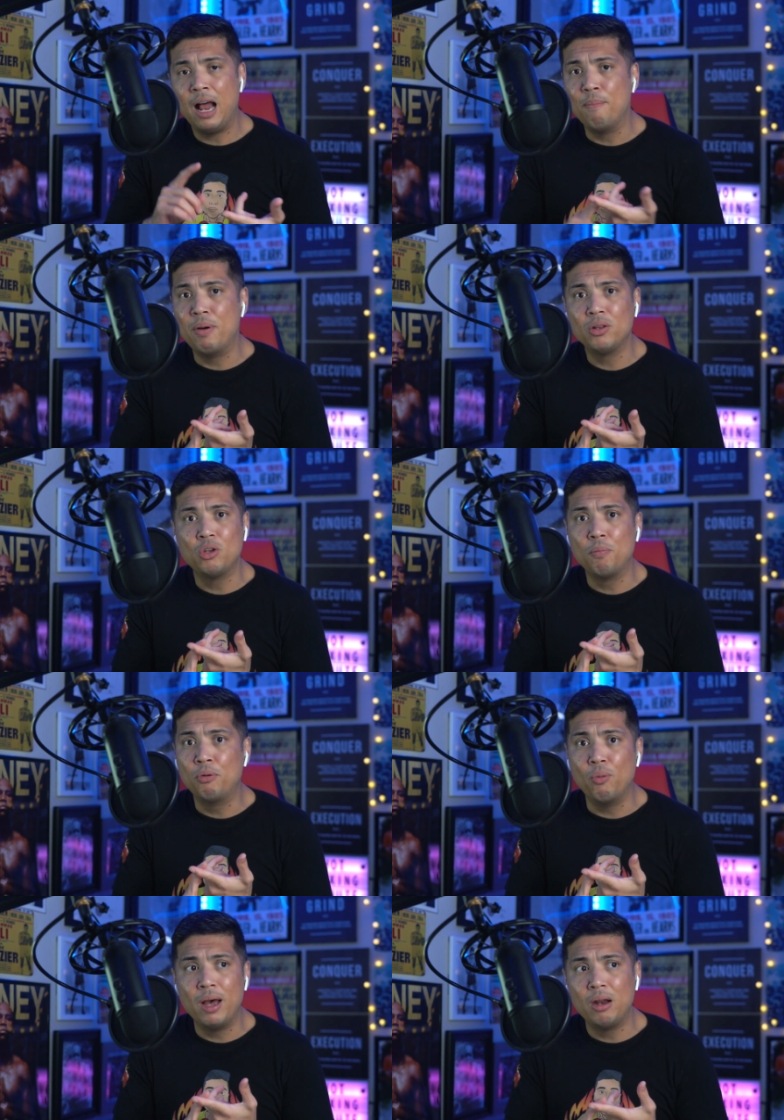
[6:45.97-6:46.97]
Alberto
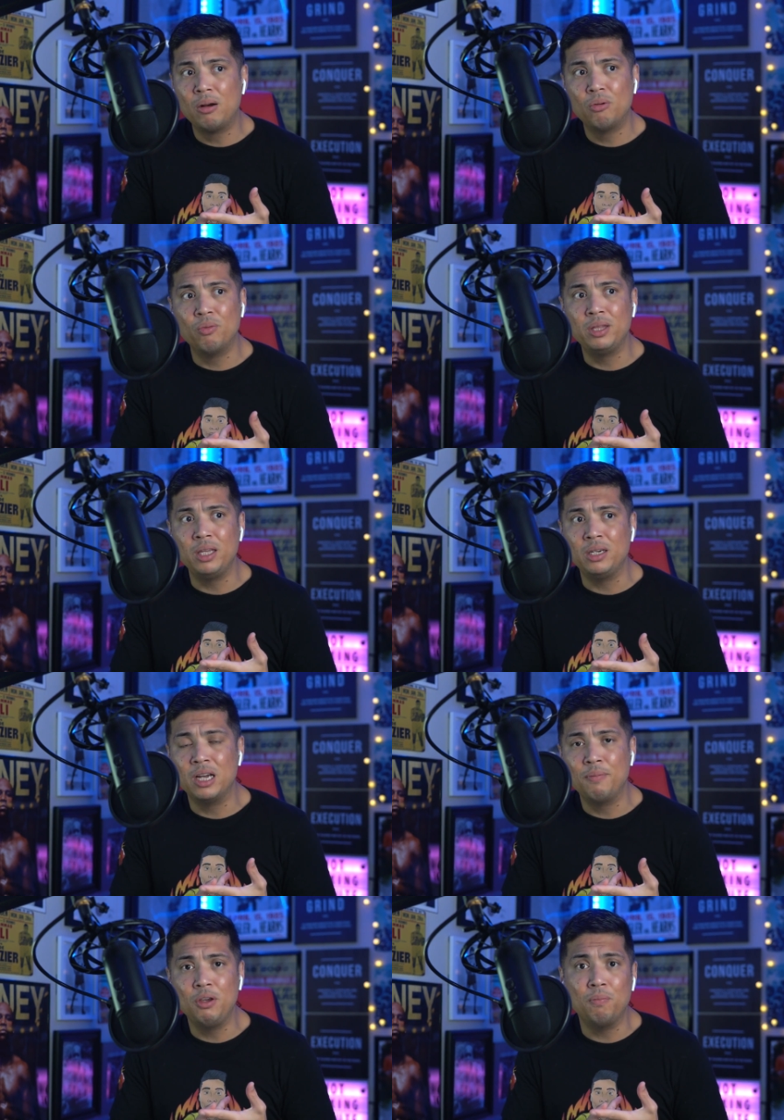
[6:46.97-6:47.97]
Puello with the
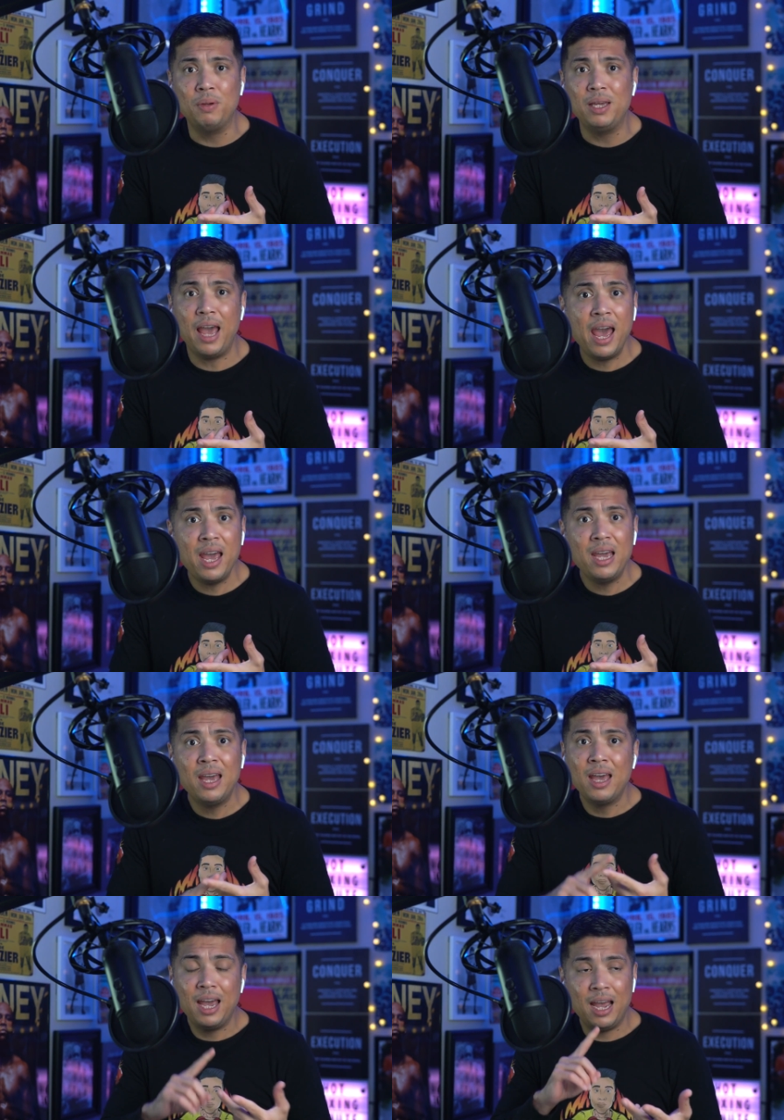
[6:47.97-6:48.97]

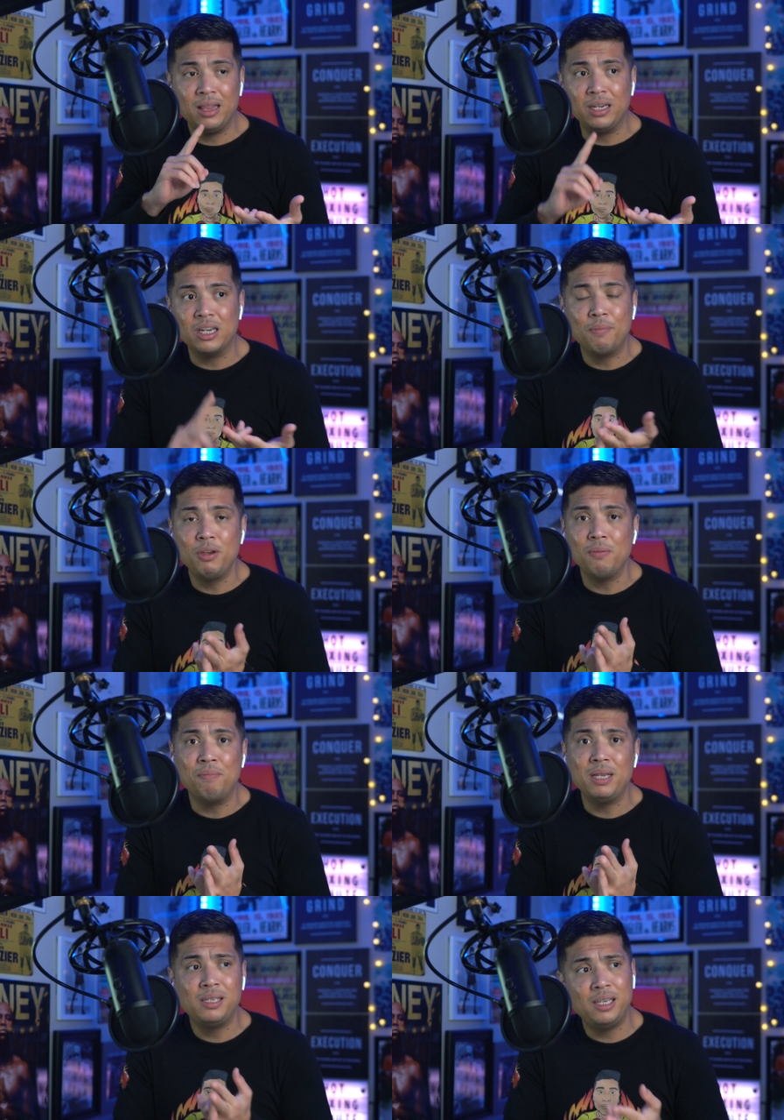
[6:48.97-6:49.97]
WBA and the
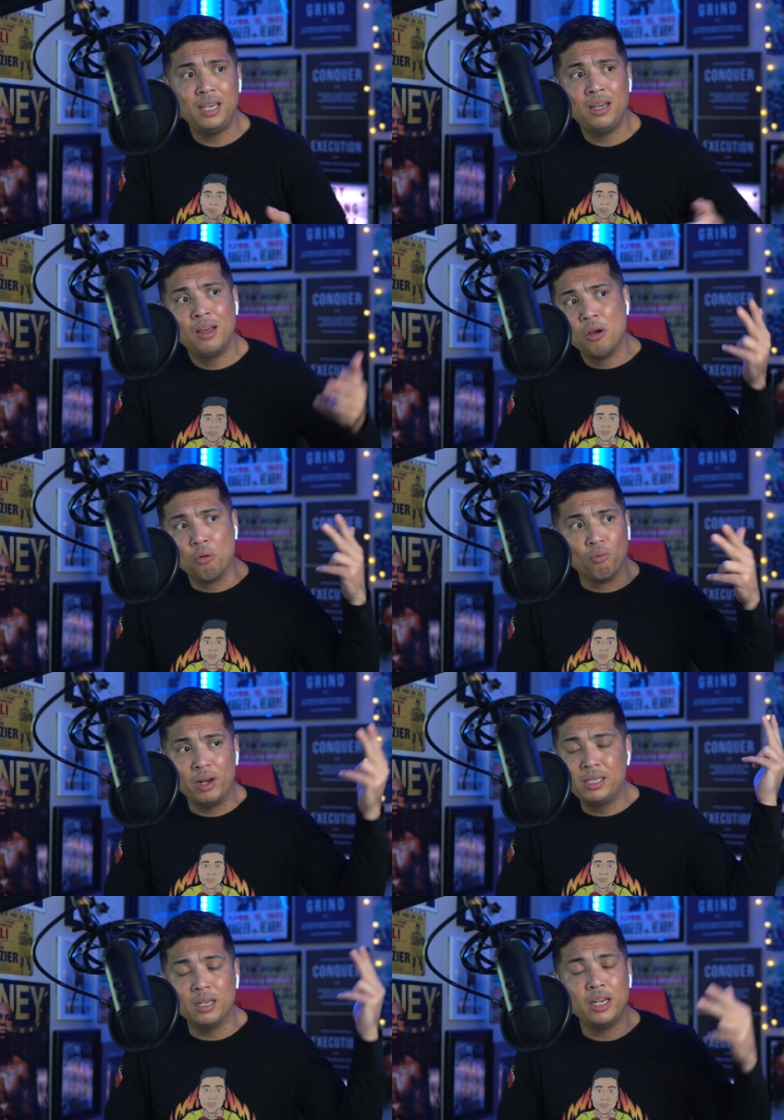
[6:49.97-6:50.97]
WBC,
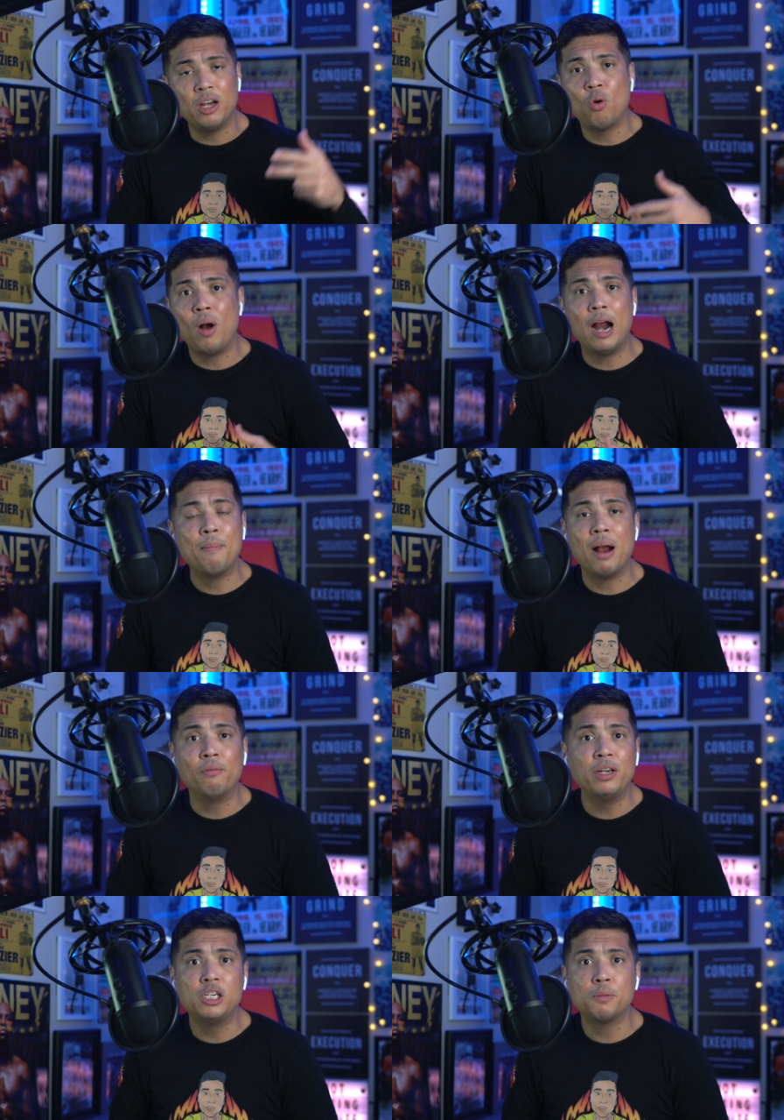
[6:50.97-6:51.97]
recently acquired by
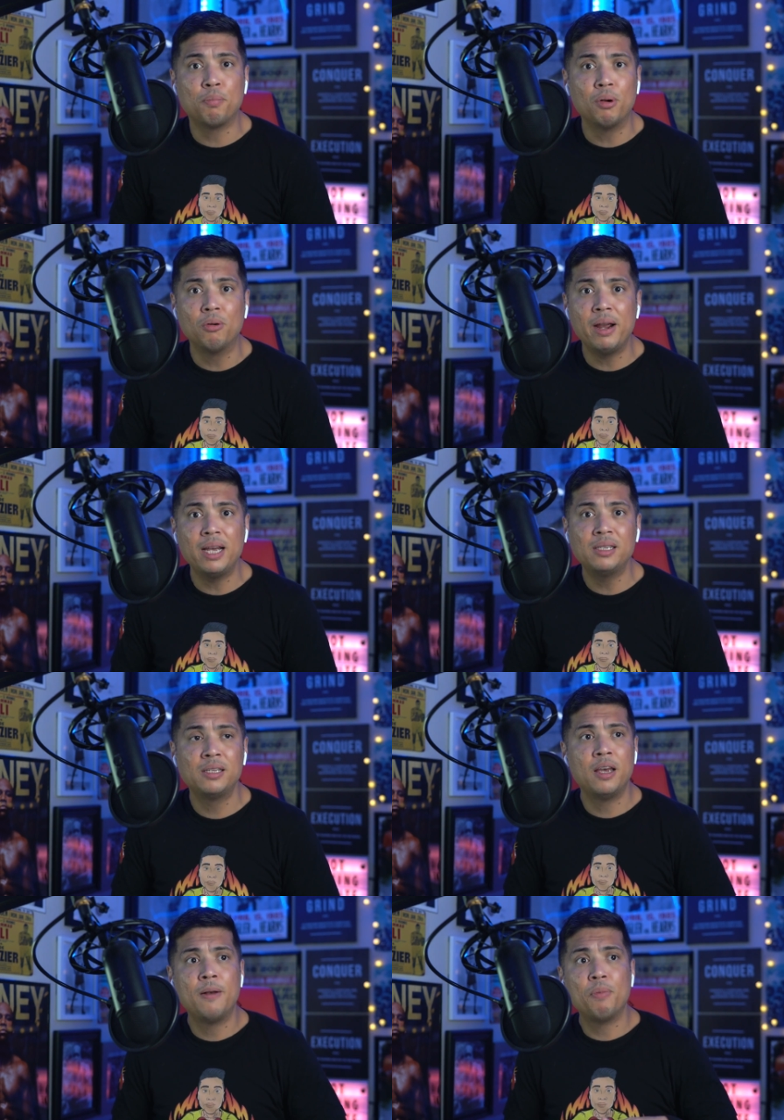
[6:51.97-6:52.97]
Regis
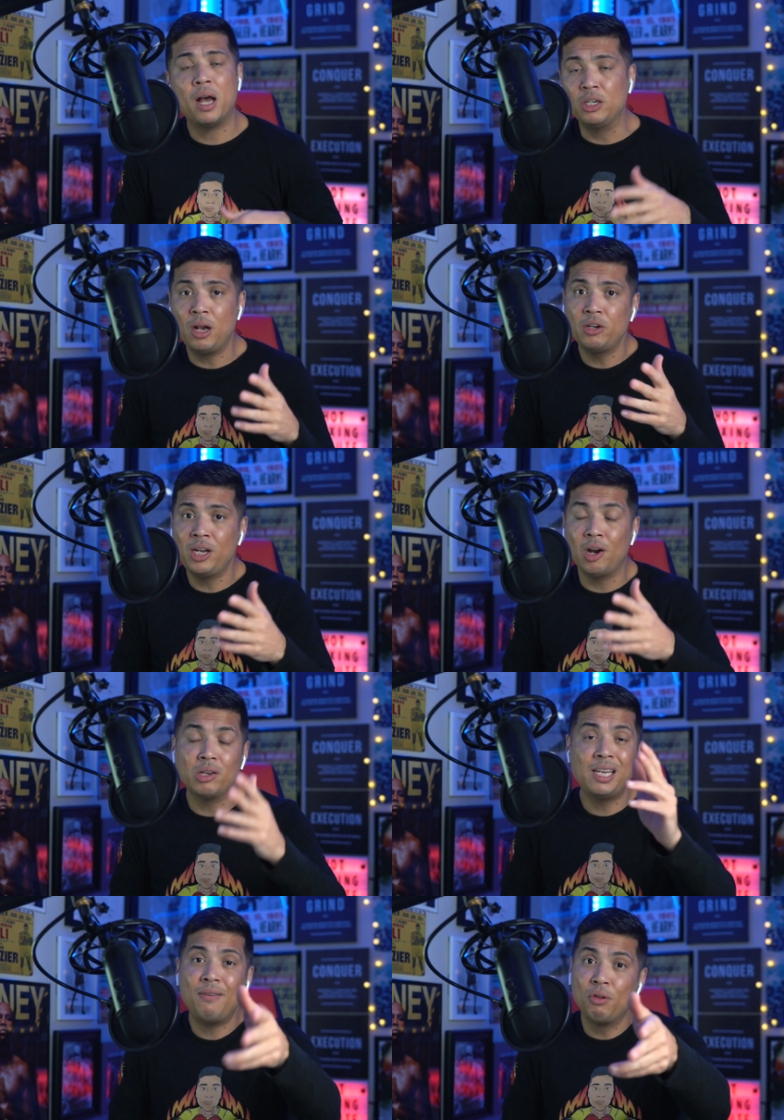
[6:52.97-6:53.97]
Prograis. Uh, Josh Taylor
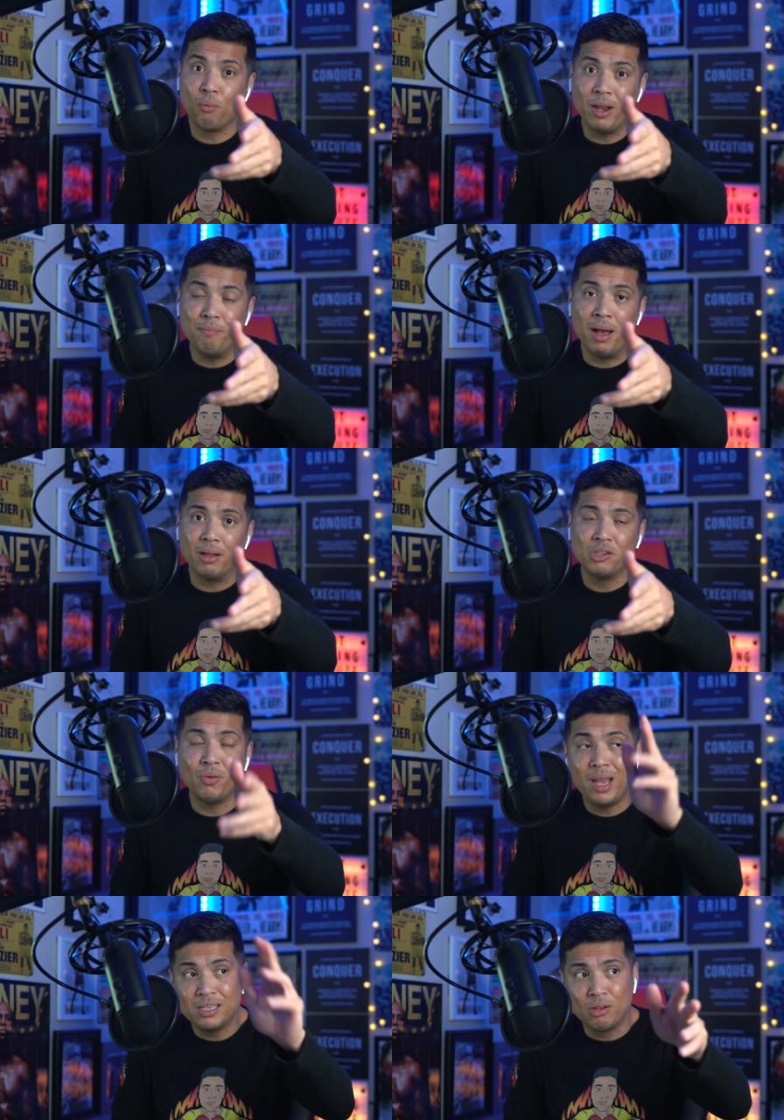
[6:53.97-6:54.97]
does have the ring belt,
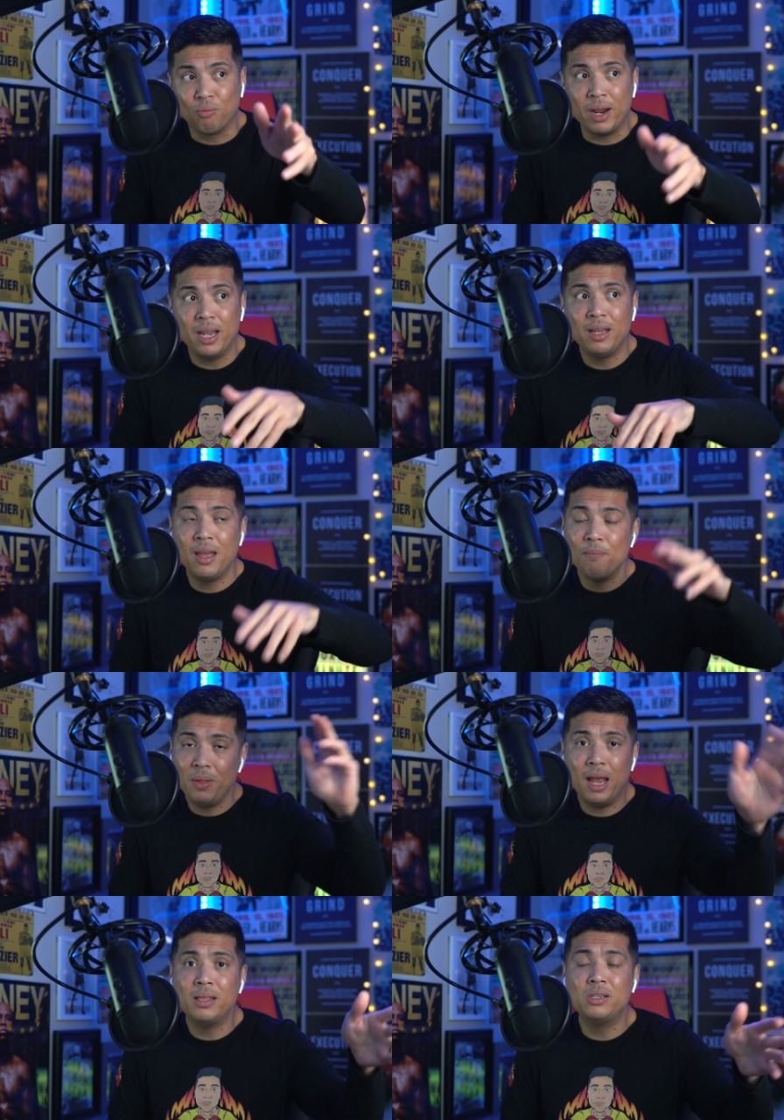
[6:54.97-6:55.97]
so he has the ring
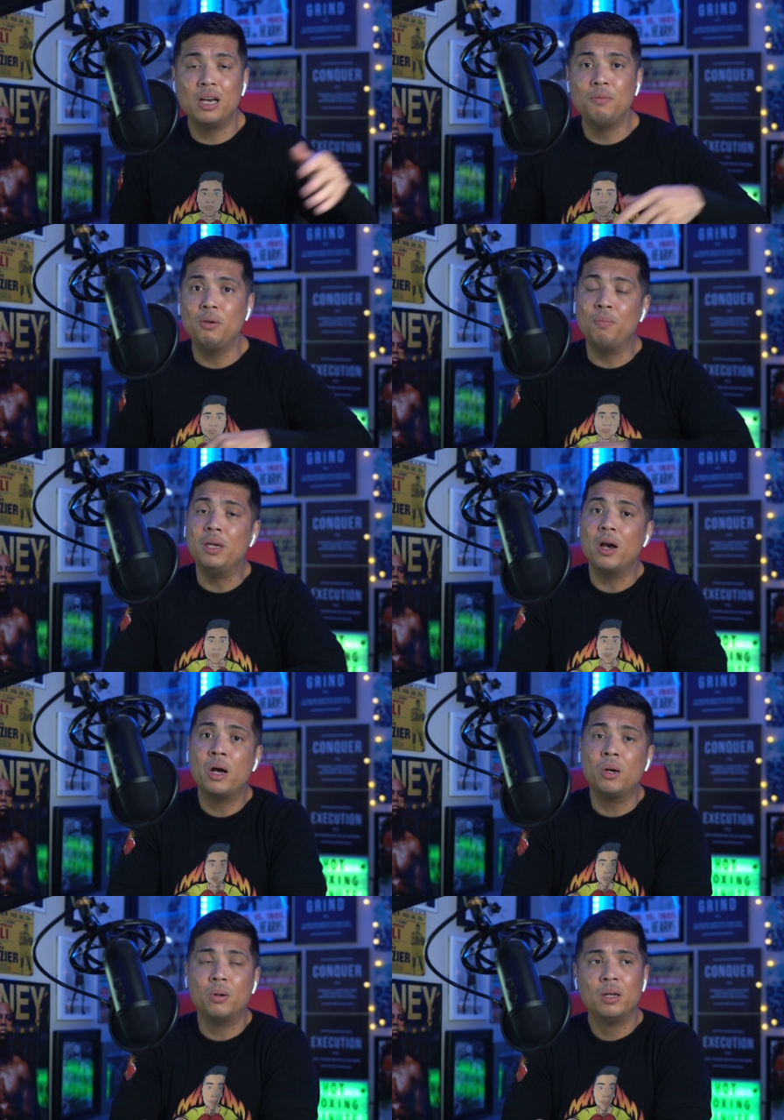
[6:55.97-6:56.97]
and the
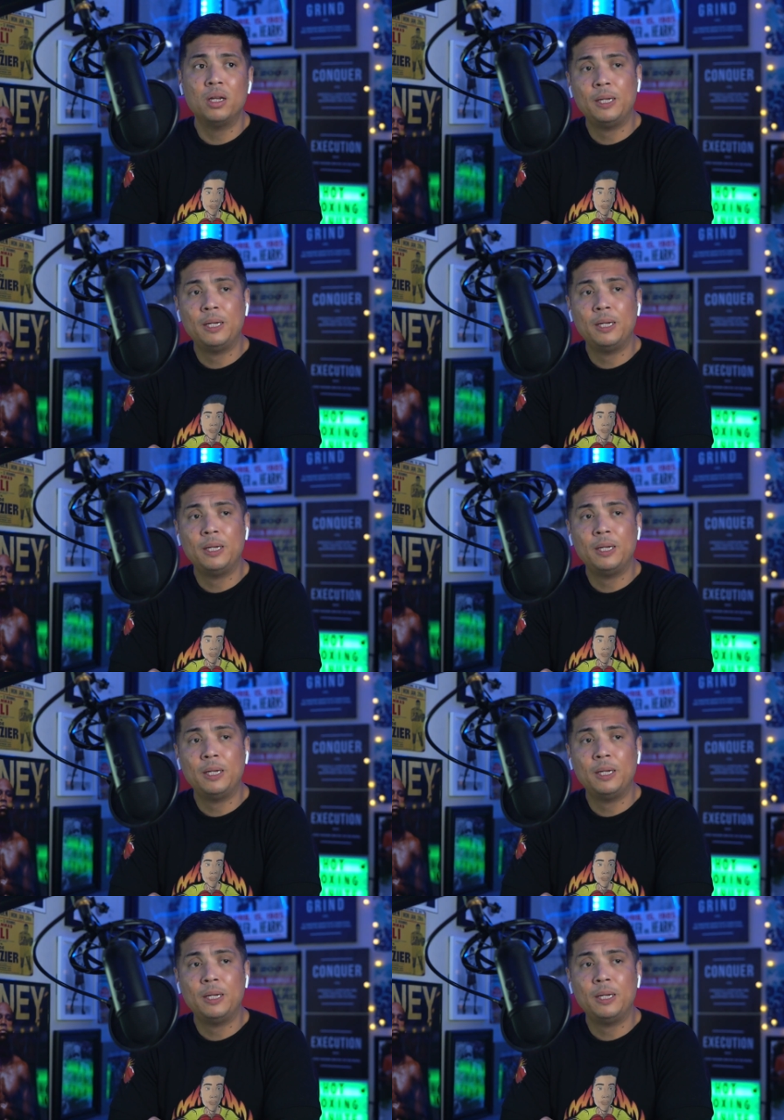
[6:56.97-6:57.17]
WBO.